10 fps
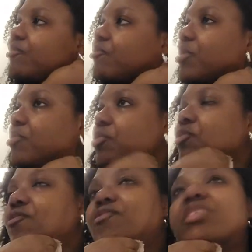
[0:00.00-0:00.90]

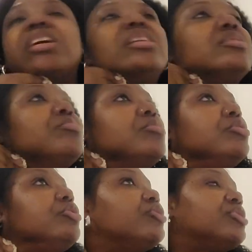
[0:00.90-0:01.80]
removed as
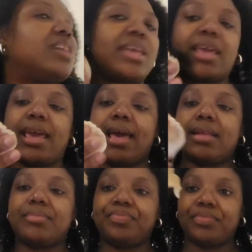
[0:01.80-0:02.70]
much as I
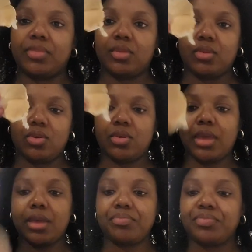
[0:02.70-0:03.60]
can.
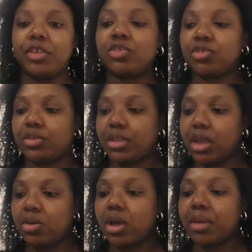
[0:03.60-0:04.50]
Okay, so
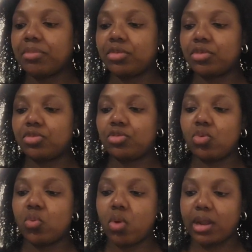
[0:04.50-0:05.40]
now I'm gonna do
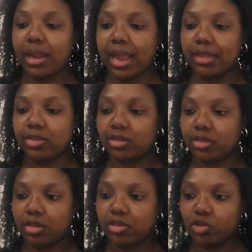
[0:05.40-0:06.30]
one
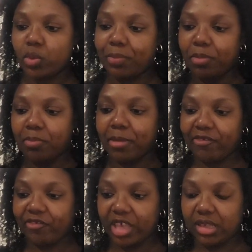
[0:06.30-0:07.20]
last sweep on my
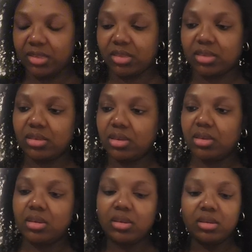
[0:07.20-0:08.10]
face.
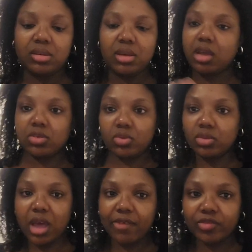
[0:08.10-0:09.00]
I don't want
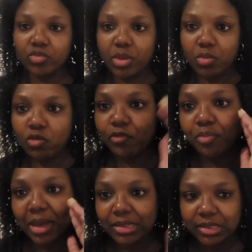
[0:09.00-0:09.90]
to have to remove
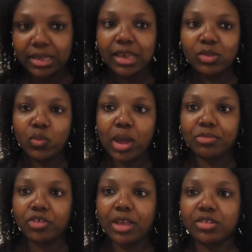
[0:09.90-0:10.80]
my skin where I'm
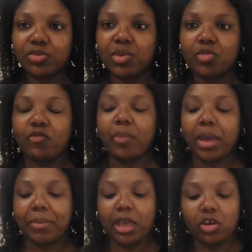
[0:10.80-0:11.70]
trying to remove my
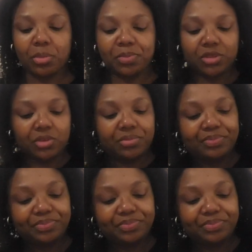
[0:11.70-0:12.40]
makeup. So,